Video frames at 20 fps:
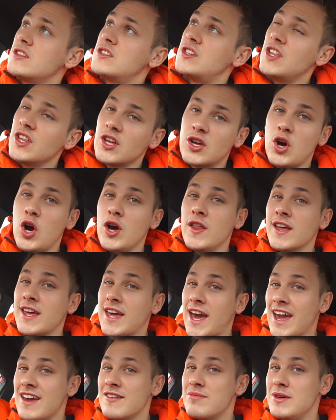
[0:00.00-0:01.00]
To the guy that
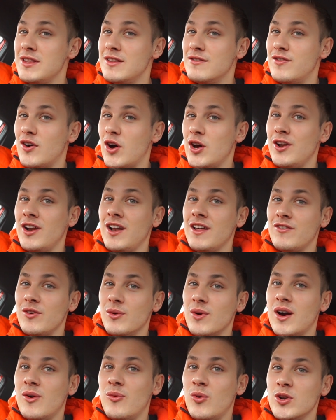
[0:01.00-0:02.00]
gave me the vinyl, if
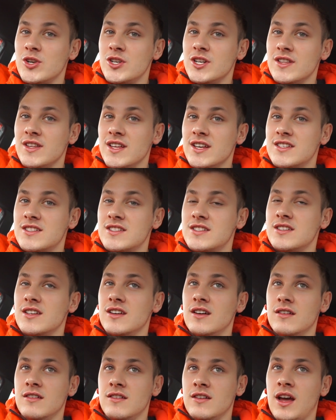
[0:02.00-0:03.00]
you are watching this,
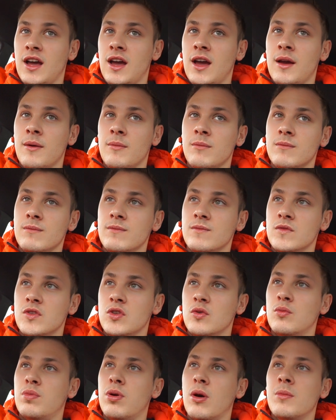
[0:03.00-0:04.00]

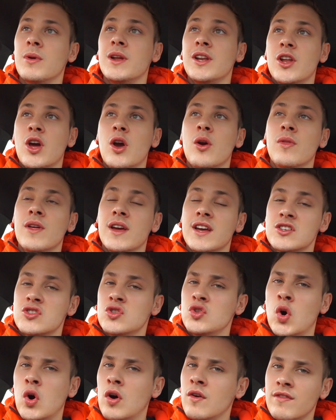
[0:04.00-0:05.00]
you'll probably know that it's
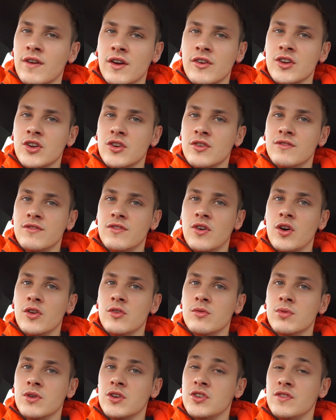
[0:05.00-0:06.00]
not a very good
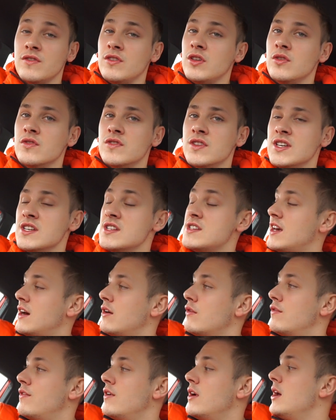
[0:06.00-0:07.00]
vinyl because you used it
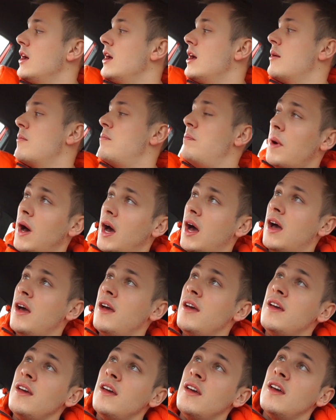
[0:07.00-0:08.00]
yourself.
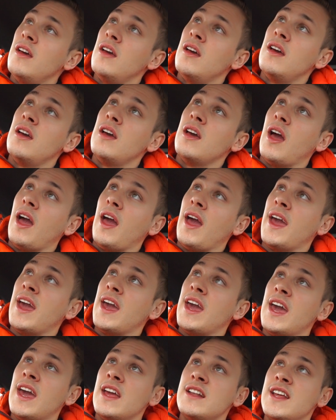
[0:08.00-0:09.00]
But
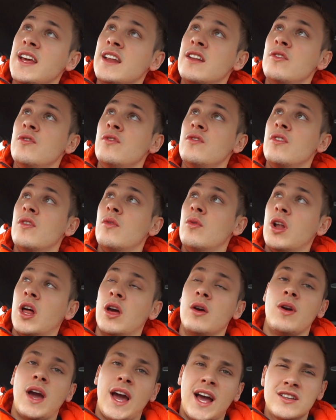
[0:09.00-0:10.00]
it didn't,
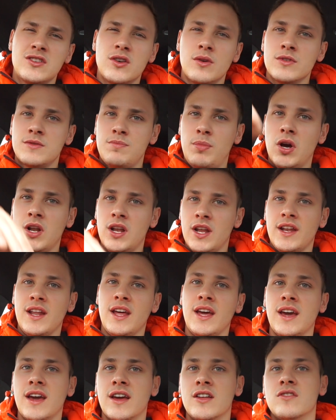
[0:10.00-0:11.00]
like, as I was pulling
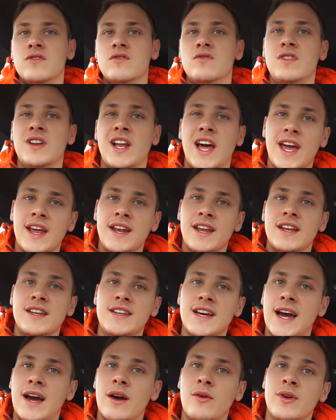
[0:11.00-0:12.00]
it and laying it
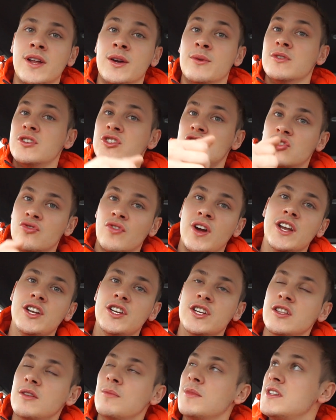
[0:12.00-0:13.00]
down, it was
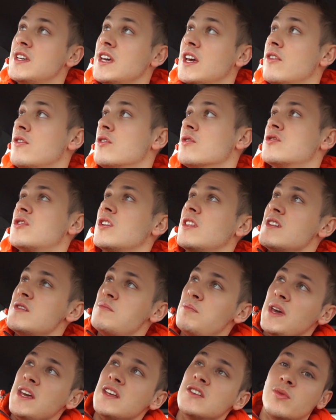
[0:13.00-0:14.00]
stretching the material. So there's
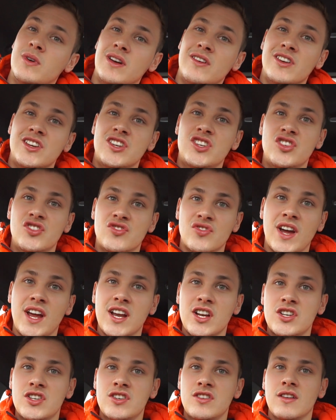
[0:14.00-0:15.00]
bits where it's
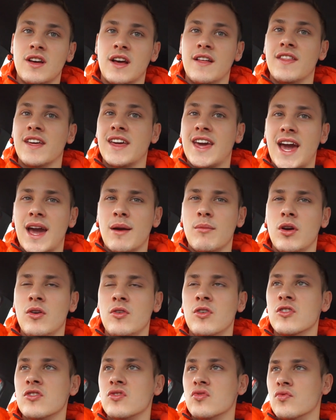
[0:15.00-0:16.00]
stretched and the camo
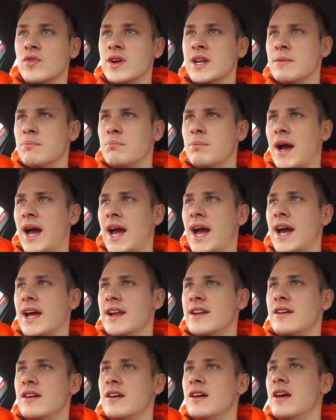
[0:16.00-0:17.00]
looks really
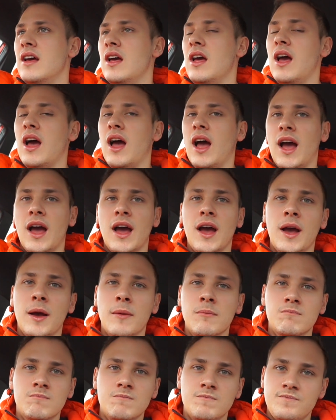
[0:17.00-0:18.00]
bad. At